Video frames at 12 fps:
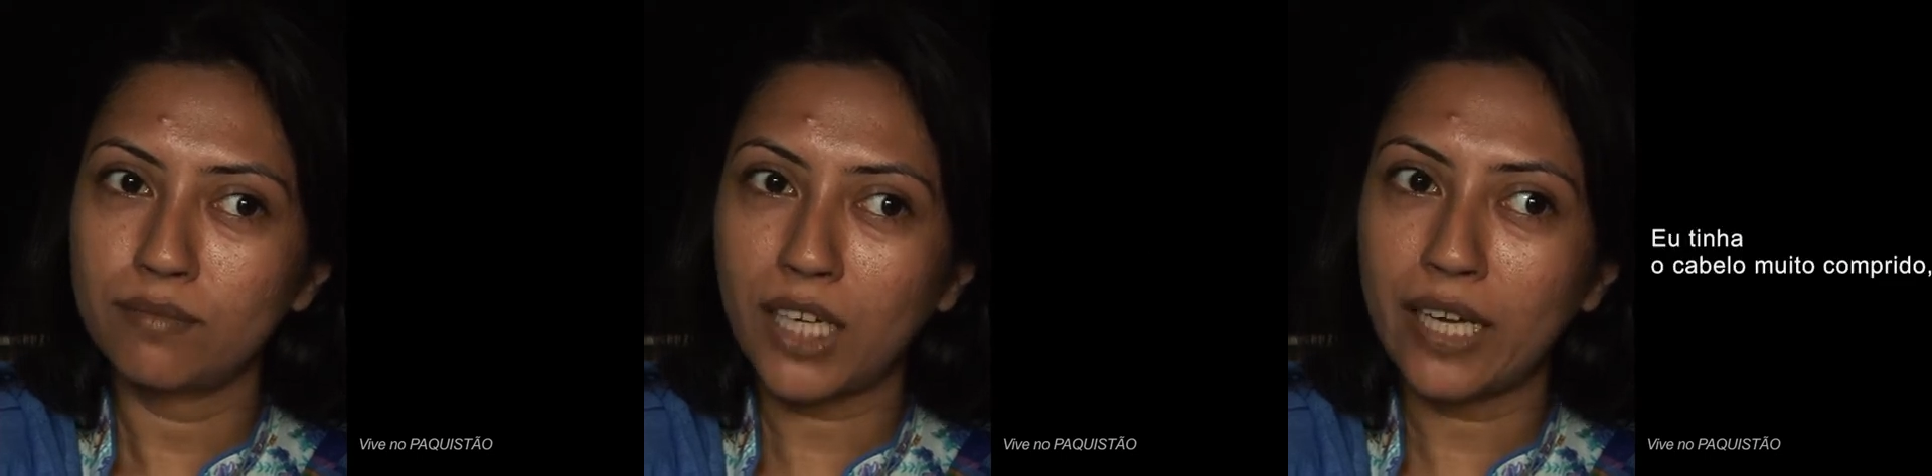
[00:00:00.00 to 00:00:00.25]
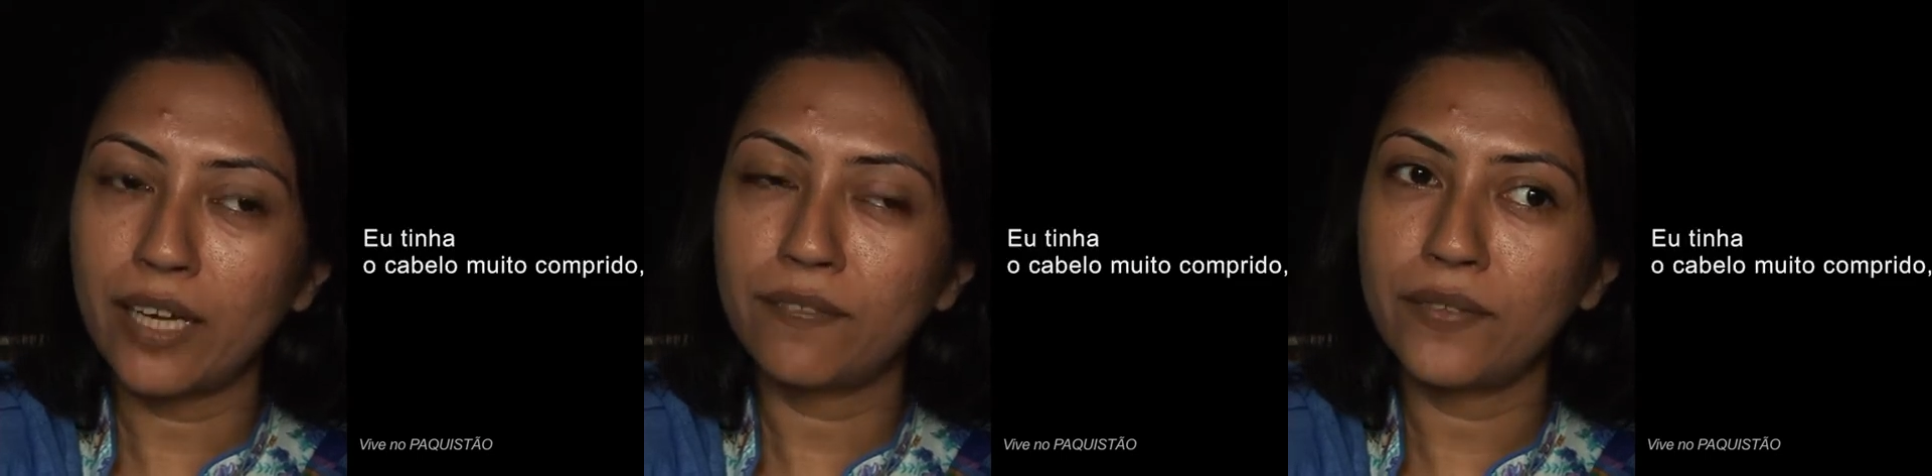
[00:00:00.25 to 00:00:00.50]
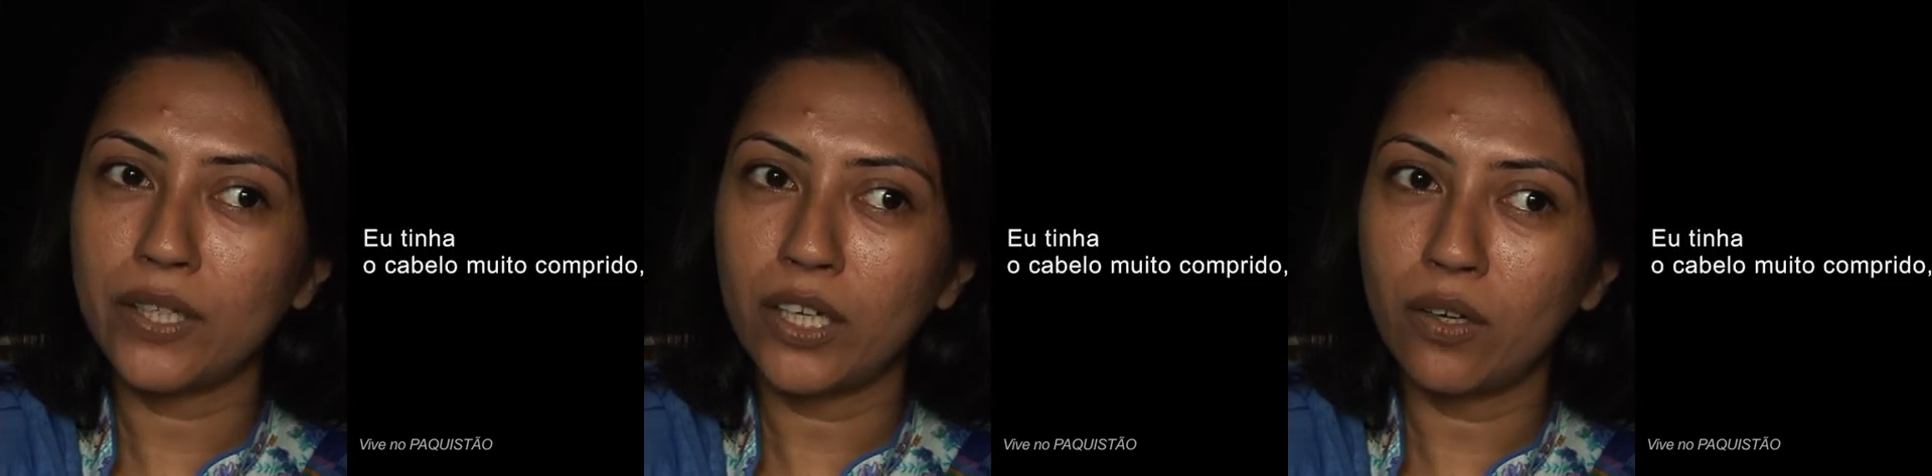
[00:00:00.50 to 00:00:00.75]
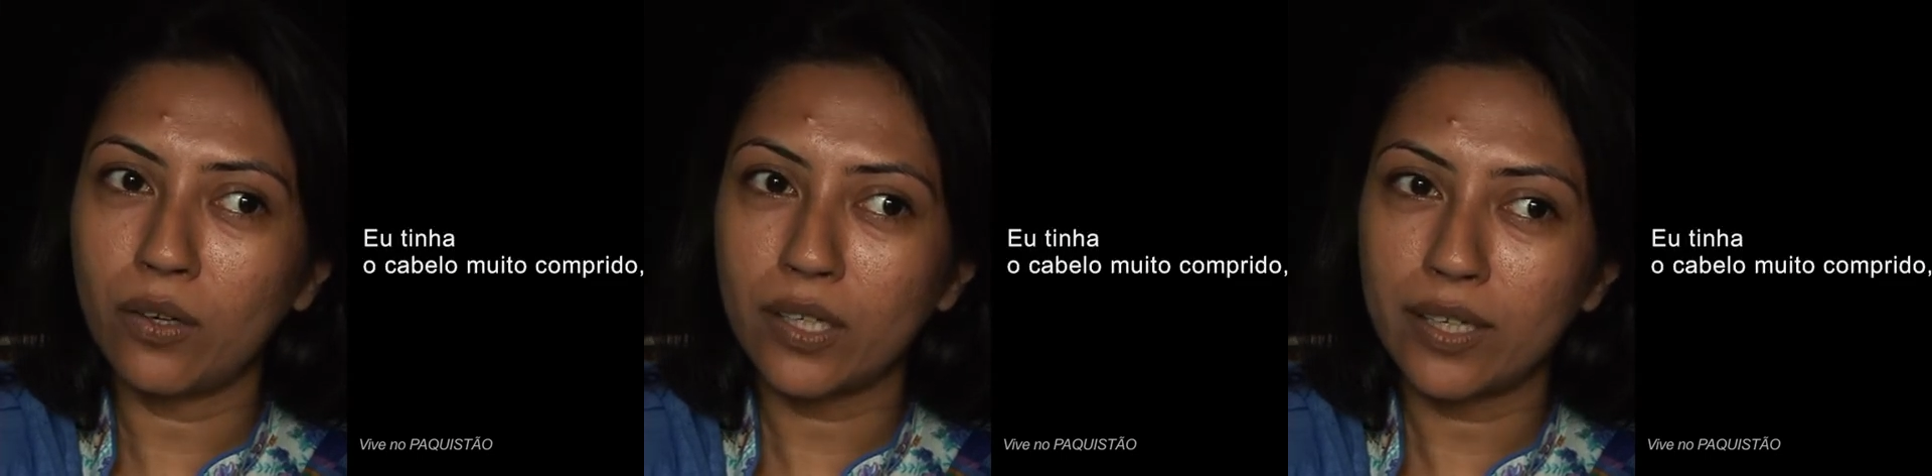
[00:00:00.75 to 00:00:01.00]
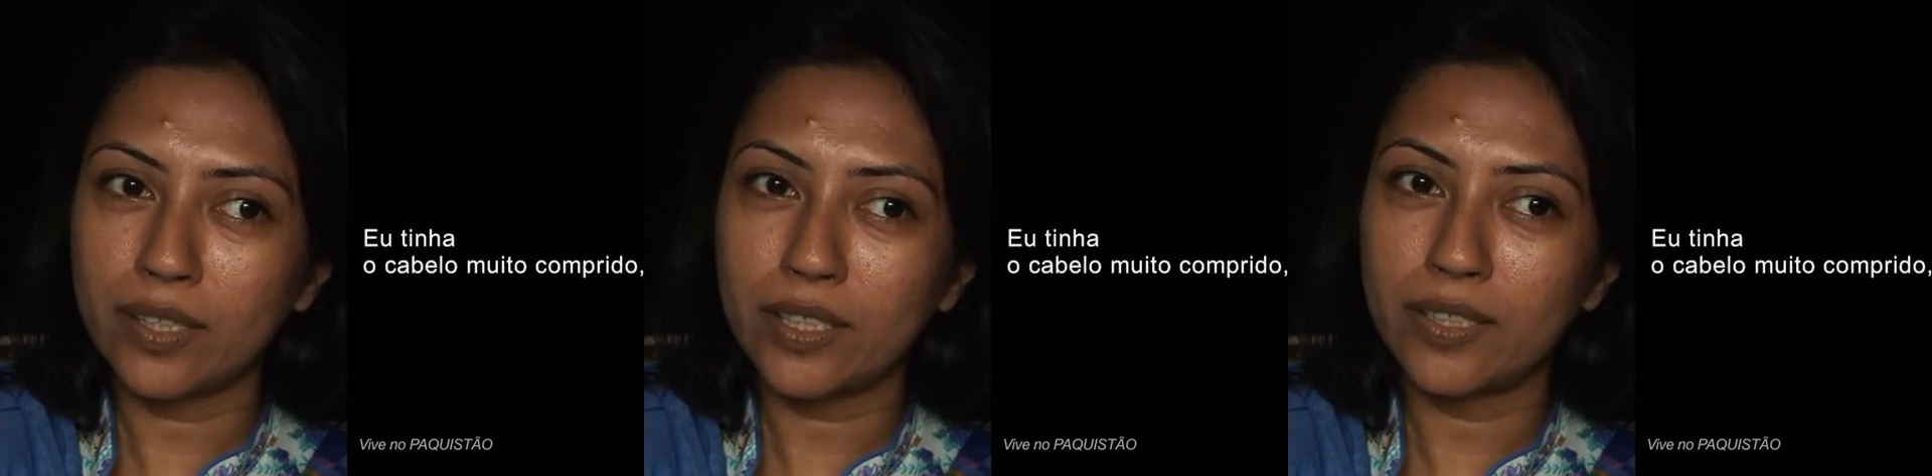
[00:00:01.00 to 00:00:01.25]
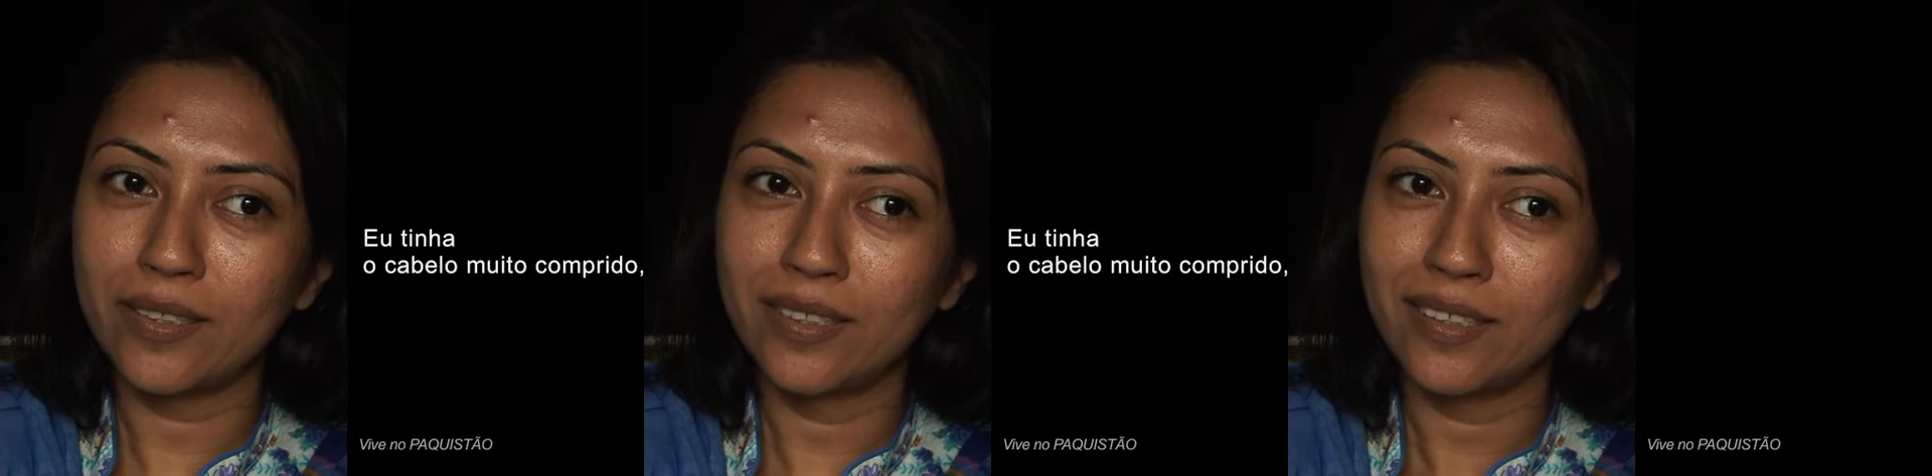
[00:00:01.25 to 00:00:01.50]
I had very long
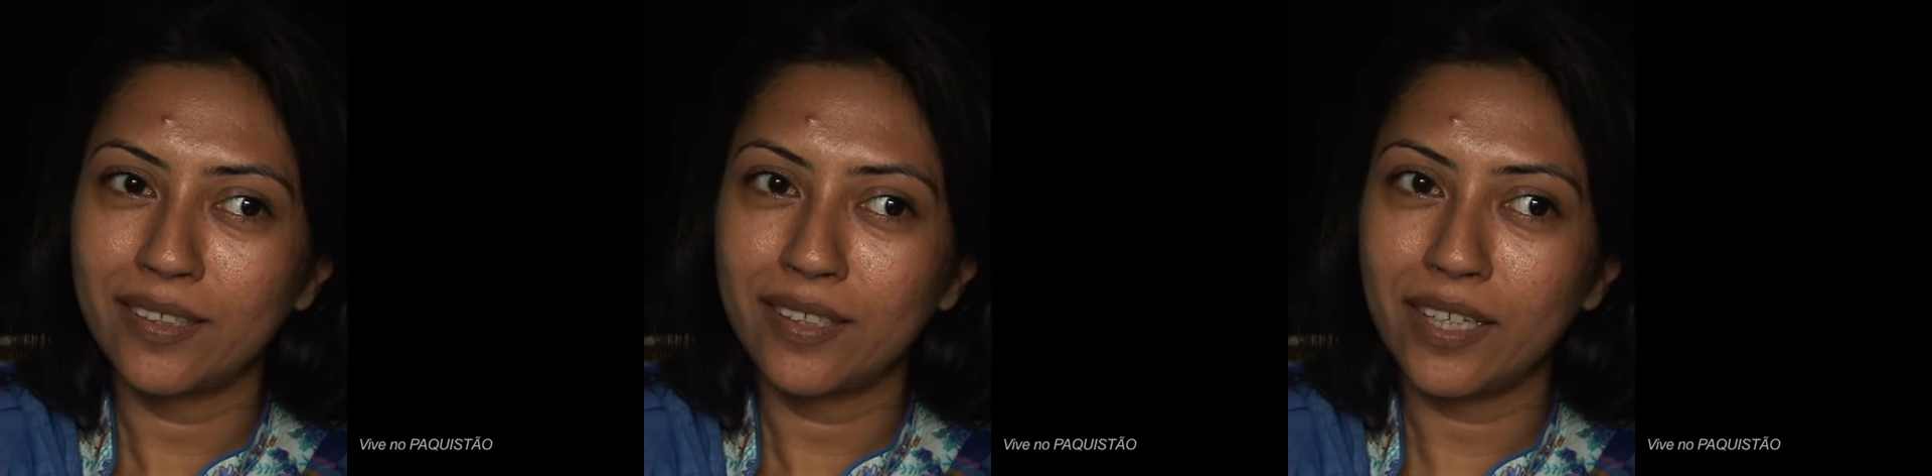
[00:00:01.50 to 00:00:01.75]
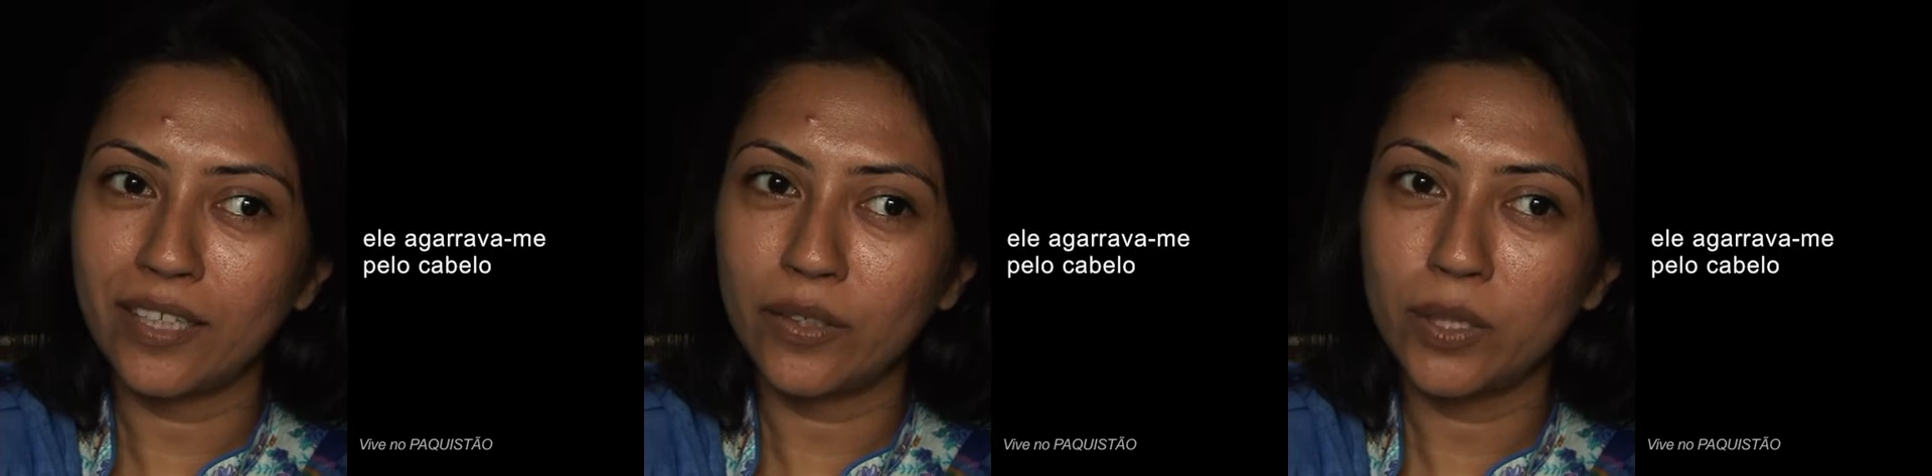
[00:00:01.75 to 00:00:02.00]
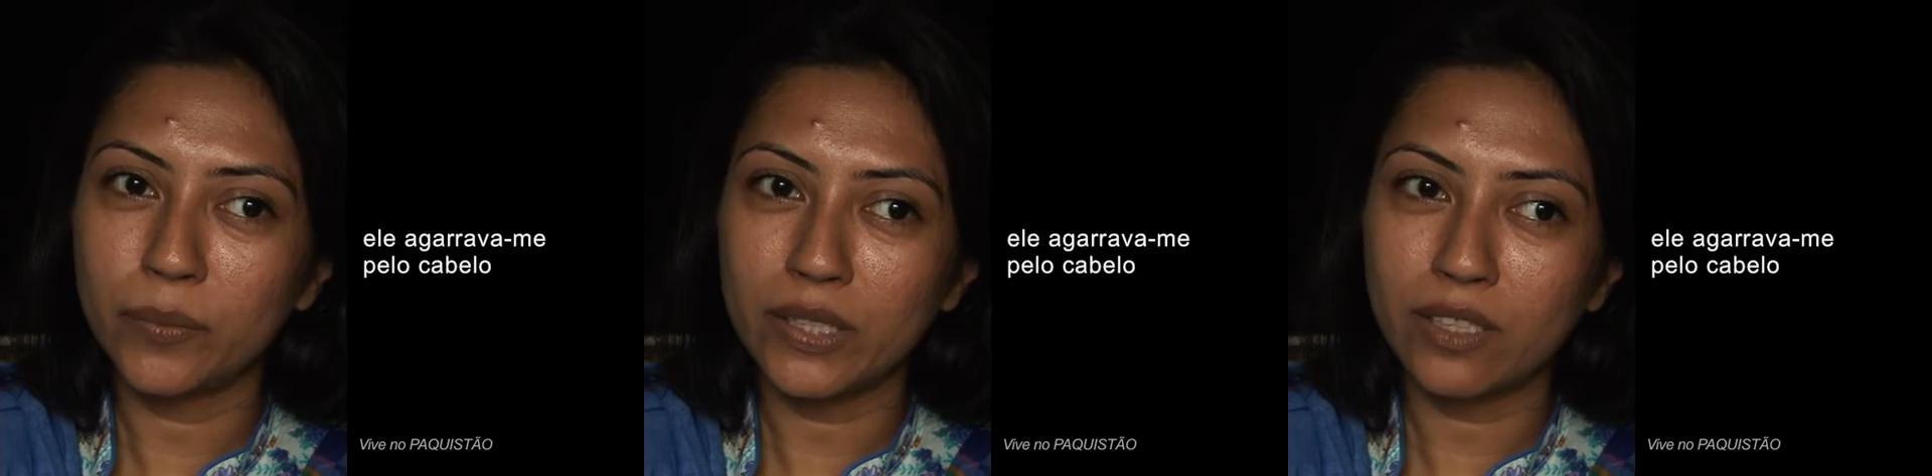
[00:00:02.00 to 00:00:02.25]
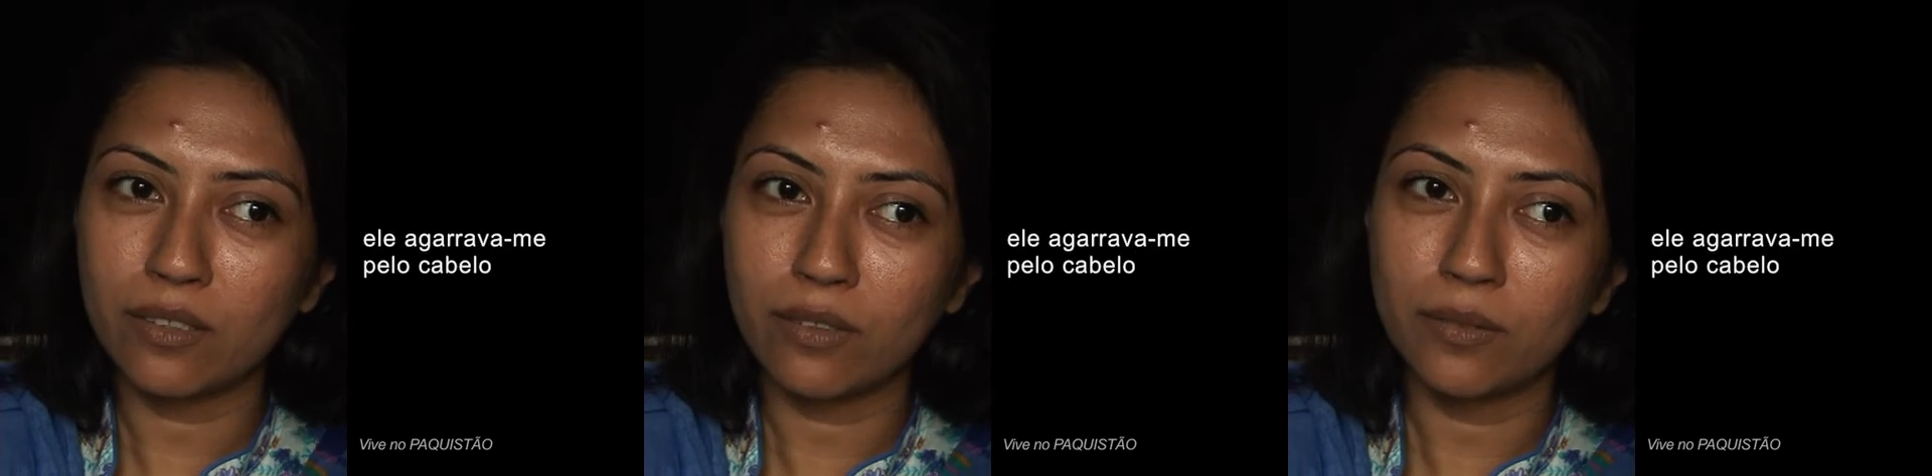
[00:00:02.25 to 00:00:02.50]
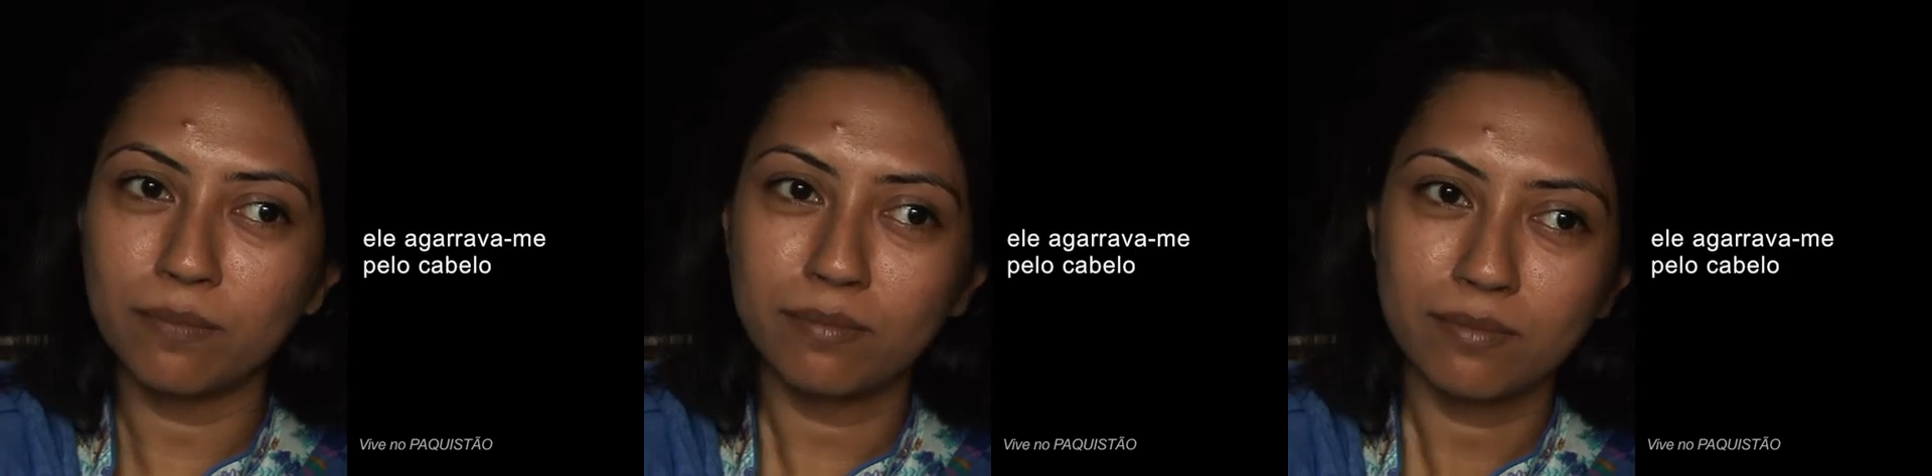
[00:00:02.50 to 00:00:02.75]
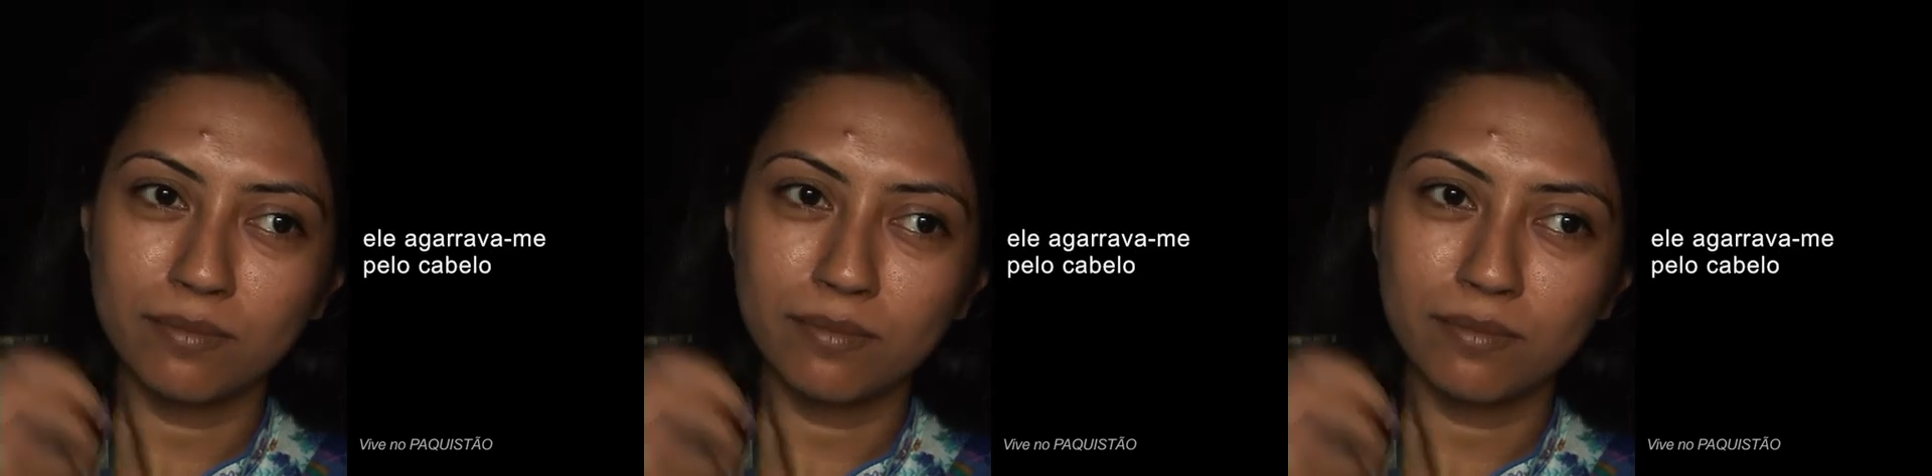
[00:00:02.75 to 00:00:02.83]
hair, and he always, you know,